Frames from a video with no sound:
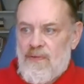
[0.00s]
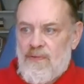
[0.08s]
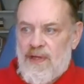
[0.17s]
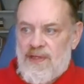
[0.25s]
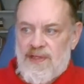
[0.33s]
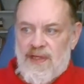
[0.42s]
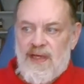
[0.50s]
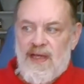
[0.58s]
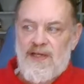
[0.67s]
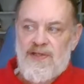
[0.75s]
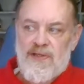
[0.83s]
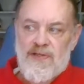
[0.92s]

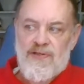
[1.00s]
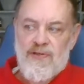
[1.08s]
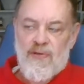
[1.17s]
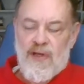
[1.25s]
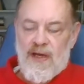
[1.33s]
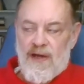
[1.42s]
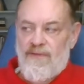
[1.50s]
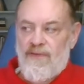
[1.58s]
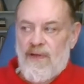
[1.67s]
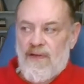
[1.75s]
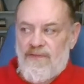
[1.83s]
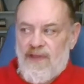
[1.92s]
resignation so
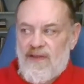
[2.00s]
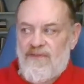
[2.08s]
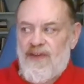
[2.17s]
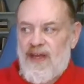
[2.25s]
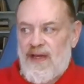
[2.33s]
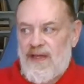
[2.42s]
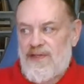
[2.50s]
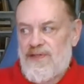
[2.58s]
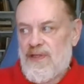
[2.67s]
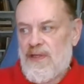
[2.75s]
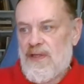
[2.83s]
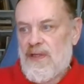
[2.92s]
careful of the
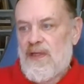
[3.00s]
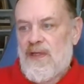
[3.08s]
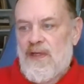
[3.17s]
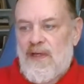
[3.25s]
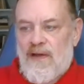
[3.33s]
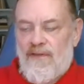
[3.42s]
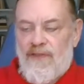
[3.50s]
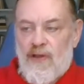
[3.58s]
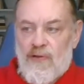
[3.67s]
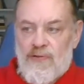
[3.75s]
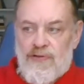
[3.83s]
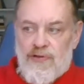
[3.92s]
advantage of
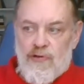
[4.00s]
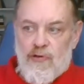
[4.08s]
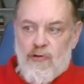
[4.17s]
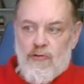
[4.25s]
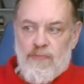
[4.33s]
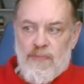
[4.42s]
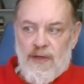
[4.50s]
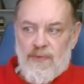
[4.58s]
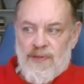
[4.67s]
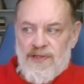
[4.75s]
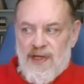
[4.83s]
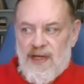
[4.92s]
those to whom it
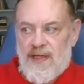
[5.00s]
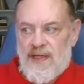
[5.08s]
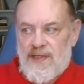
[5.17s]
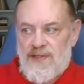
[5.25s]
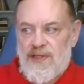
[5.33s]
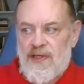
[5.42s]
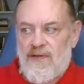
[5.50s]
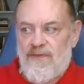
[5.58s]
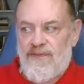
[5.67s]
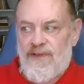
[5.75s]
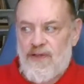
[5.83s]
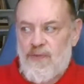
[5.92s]
resigned
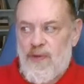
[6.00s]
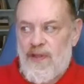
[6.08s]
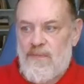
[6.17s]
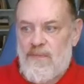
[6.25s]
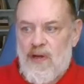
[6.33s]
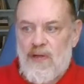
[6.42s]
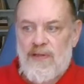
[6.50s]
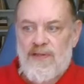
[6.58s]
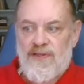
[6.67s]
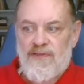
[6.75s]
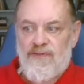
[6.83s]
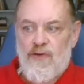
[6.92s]
itself, as when the
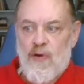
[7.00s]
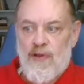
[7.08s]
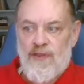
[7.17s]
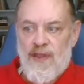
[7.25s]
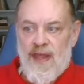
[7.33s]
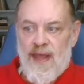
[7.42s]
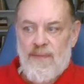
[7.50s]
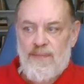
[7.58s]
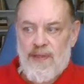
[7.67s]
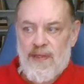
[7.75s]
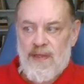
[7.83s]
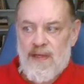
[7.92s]
monks of
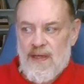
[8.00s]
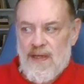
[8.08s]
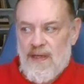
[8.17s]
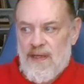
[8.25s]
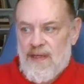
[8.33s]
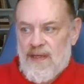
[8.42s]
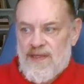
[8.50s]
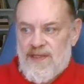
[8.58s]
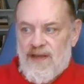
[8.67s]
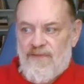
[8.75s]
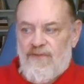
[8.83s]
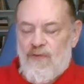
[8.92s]
Northampton
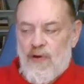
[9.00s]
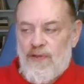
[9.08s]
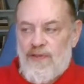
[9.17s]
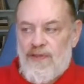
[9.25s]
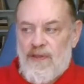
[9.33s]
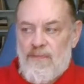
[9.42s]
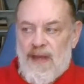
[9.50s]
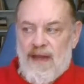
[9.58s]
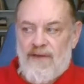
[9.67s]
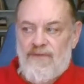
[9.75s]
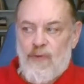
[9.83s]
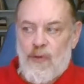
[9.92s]
set forth the
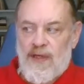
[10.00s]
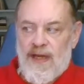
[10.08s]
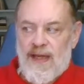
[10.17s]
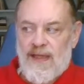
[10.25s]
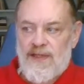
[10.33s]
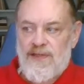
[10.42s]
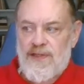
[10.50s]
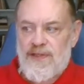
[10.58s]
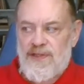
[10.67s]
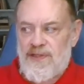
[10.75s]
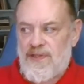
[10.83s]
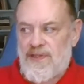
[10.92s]
manifold
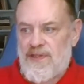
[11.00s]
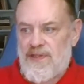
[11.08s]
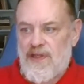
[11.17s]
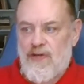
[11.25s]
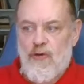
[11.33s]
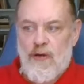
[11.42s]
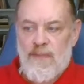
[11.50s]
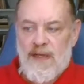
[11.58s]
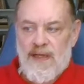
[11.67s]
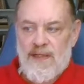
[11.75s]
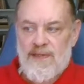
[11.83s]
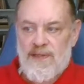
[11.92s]
negligences,
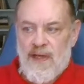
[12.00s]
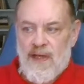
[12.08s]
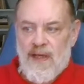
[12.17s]
enormities,